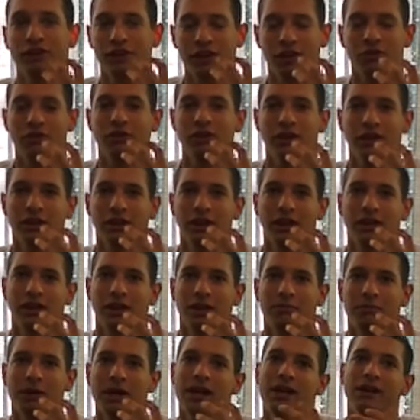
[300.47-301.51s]
literally like
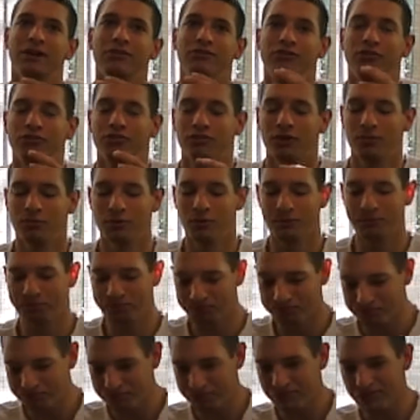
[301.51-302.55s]
lemonade, as if someone
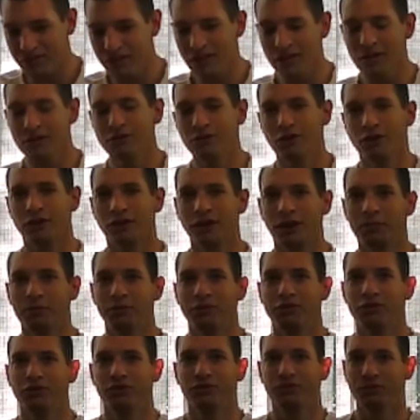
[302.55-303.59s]
took
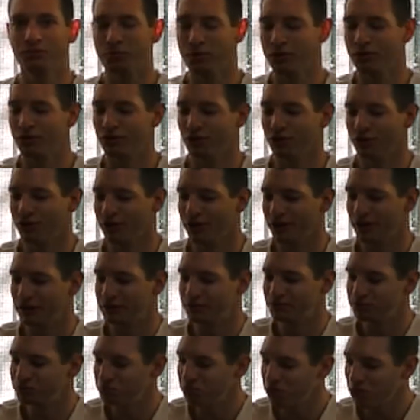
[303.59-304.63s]
lemon juice and put sugar in it.
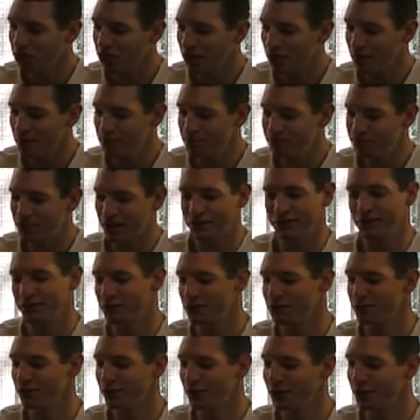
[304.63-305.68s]
That's
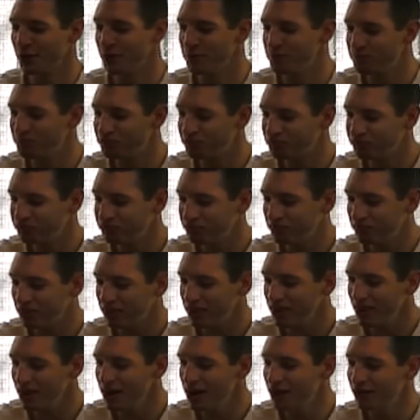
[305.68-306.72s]
actually really good.
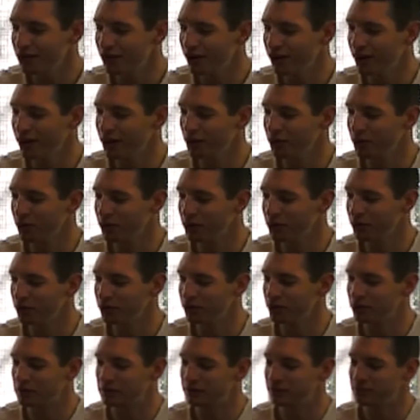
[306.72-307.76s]
I should try another one of those.